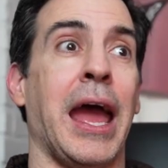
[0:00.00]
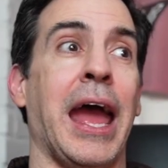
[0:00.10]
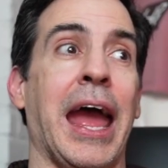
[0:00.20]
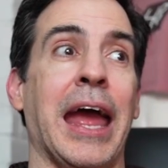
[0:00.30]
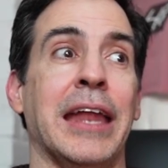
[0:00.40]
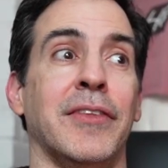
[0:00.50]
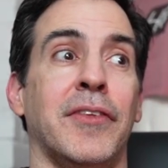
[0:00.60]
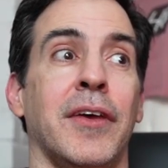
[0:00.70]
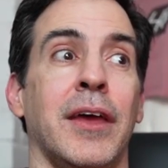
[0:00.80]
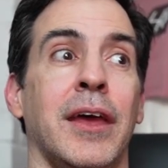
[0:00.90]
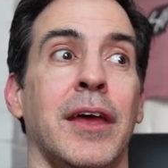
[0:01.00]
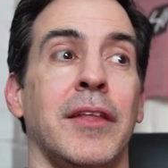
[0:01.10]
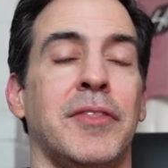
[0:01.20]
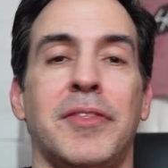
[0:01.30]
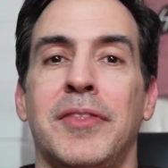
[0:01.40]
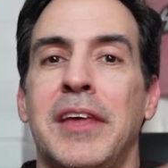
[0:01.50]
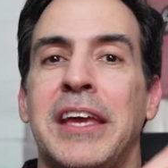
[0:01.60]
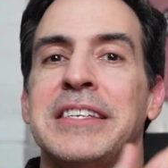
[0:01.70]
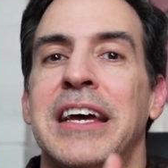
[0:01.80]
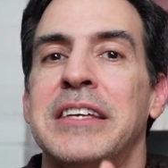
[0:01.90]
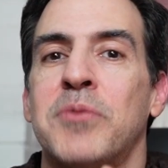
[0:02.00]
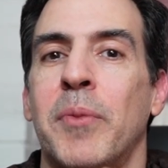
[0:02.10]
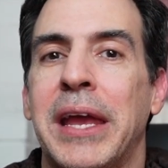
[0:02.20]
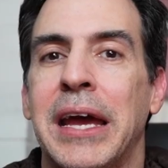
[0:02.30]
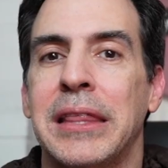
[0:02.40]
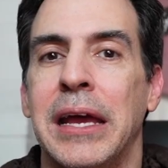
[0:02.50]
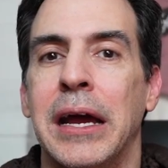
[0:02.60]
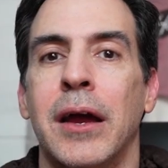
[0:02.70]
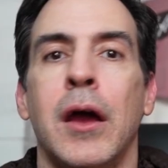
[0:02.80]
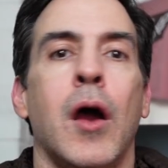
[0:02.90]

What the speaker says: And he says when we get there,